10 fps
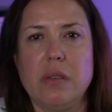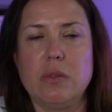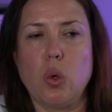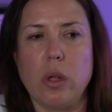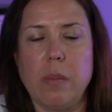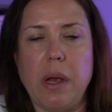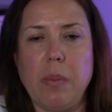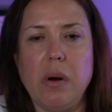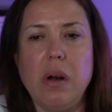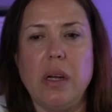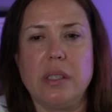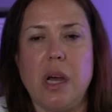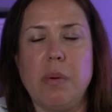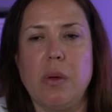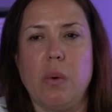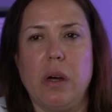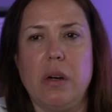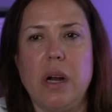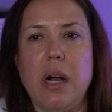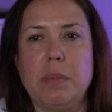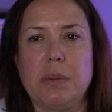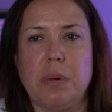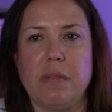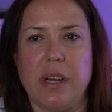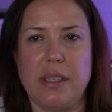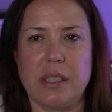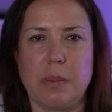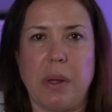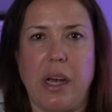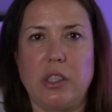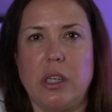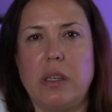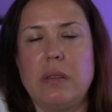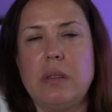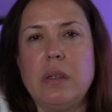toilet paper on top of the water helps prevent splashing.